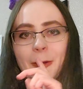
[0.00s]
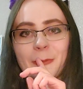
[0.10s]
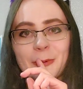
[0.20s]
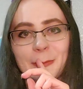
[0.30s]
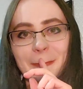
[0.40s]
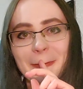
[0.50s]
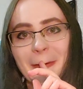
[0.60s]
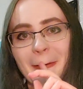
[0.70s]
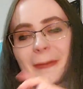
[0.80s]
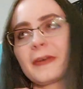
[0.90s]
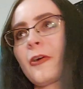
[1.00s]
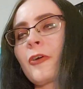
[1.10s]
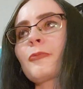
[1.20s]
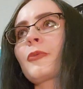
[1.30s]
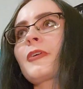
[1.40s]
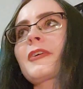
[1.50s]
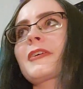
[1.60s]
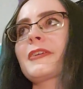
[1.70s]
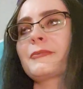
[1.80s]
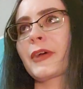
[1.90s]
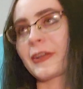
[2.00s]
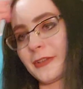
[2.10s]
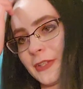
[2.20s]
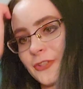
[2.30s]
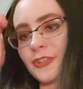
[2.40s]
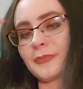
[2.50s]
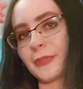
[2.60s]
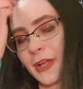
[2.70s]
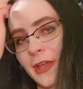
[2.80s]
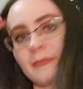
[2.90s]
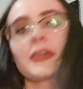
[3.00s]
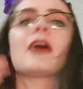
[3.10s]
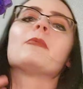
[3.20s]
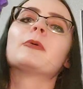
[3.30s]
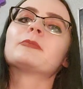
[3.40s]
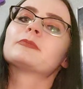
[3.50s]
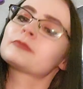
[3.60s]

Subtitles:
album artwork in my collection, but I have the album.